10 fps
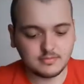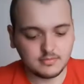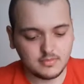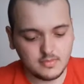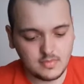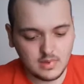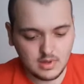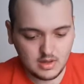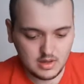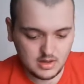
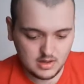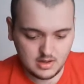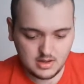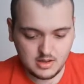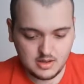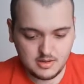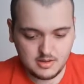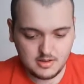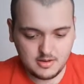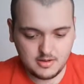
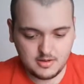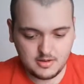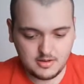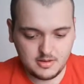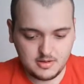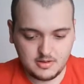No one is speaking in this clip.